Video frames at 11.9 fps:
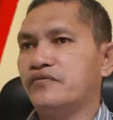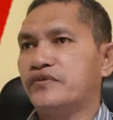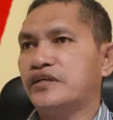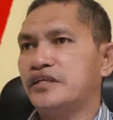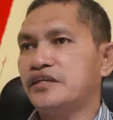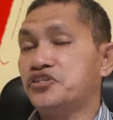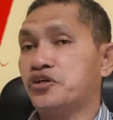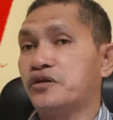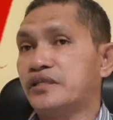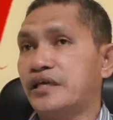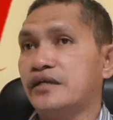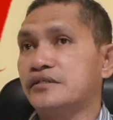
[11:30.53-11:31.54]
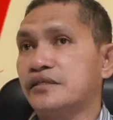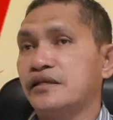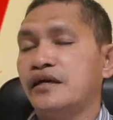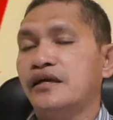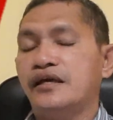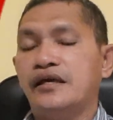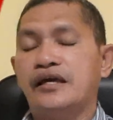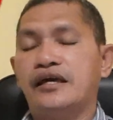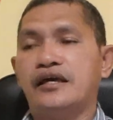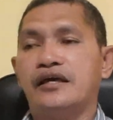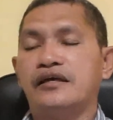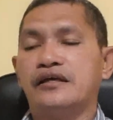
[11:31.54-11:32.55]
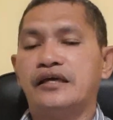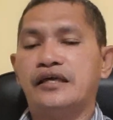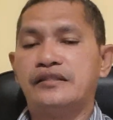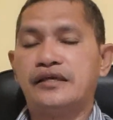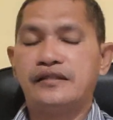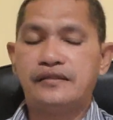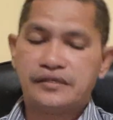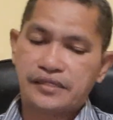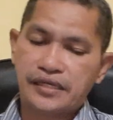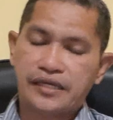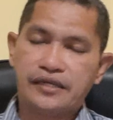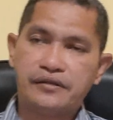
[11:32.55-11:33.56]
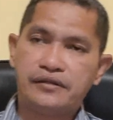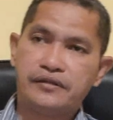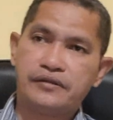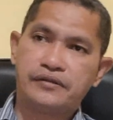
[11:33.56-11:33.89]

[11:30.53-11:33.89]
of reading, short text, and then the second